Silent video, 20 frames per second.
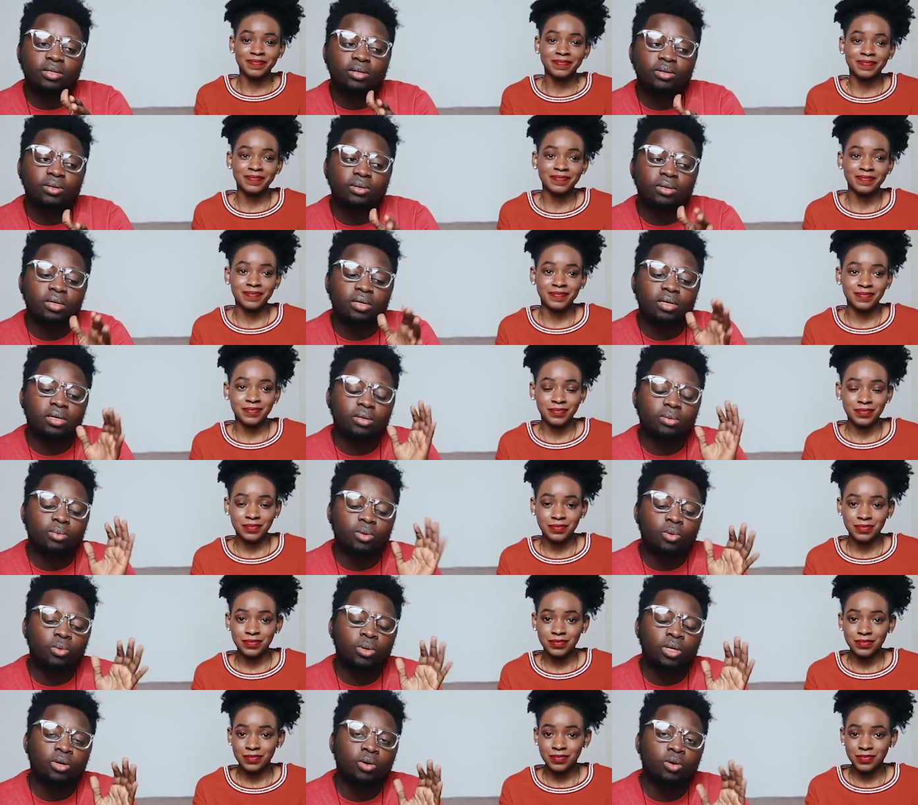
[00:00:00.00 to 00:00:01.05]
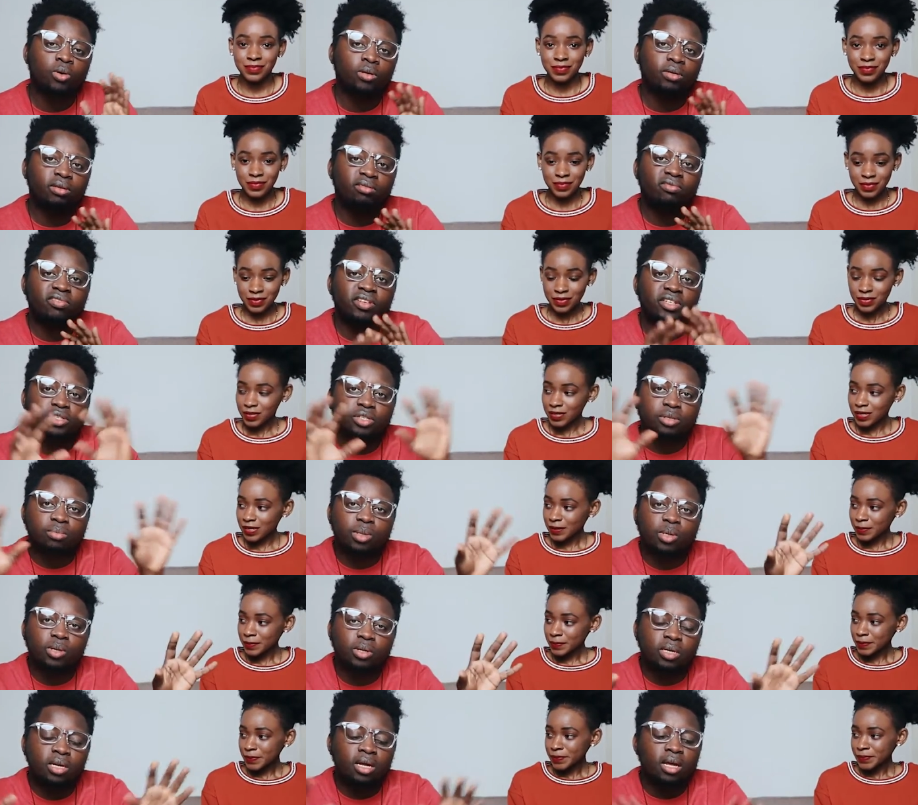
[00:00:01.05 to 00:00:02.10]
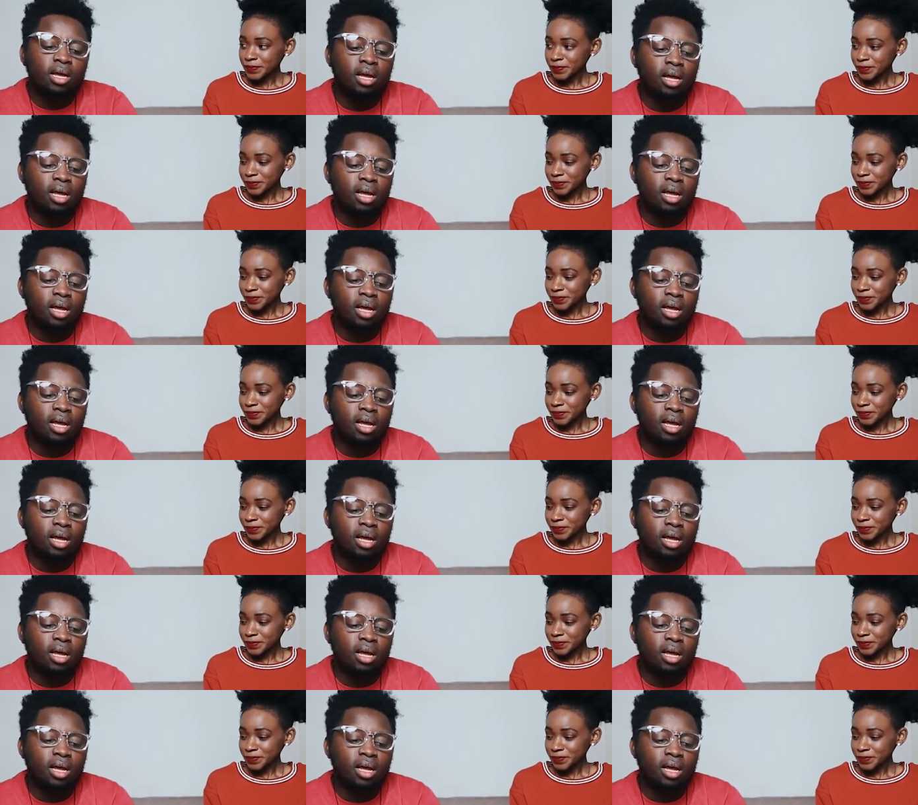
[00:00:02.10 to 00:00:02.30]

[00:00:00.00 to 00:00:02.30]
Speaker 1: gonna do uh, what we call the vision board.